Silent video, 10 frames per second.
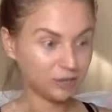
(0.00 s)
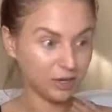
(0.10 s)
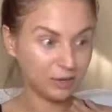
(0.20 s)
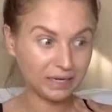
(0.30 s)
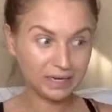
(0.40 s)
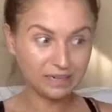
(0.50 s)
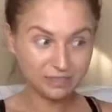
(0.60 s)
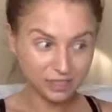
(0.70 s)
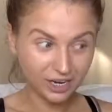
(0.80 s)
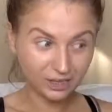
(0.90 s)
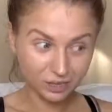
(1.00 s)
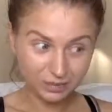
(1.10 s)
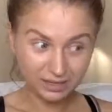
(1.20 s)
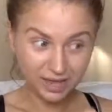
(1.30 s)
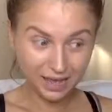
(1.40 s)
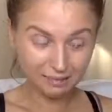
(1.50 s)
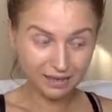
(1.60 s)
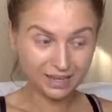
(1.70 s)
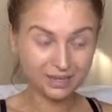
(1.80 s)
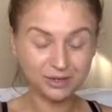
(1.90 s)
Okay, what can I give a child to make it happy?
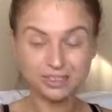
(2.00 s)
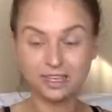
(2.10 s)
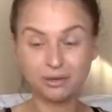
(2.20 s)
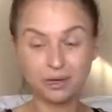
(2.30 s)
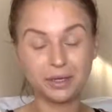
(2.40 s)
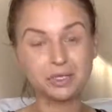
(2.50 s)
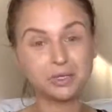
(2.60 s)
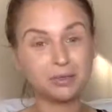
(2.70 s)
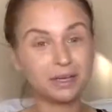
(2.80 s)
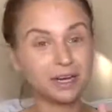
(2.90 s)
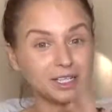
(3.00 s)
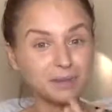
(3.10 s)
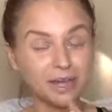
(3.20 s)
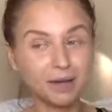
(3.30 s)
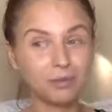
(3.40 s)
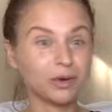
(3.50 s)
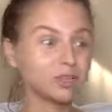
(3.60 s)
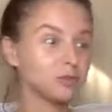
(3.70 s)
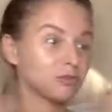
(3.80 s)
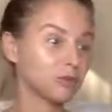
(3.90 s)
You know, it's like, what do I do to make a husband happy? What do I
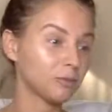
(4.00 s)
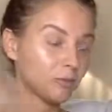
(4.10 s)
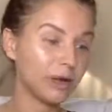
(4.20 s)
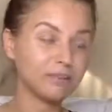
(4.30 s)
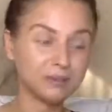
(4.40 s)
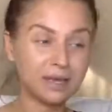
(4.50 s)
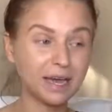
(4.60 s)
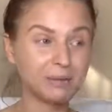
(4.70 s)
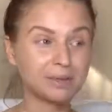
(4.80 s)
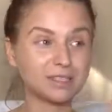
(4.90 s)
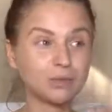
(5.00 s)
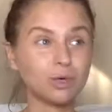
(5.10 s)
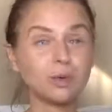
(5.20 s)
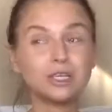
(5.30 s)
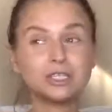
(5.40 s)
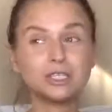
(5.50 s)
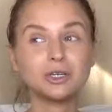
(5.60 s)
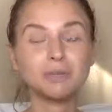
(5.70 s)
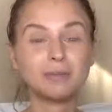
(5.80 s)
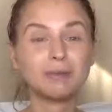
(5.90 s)
do for my wife to be happy? It's like, what do I do
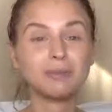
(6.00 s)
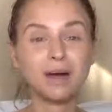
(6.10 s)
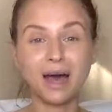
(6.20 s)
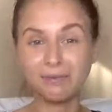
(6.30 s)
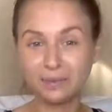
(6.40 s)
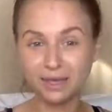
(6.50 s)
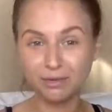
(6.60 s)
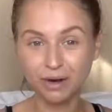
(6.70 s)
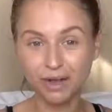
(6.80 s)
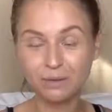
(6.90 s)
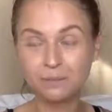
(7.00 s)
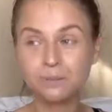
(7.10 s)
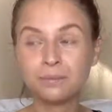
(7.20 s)
to make people happy? Right?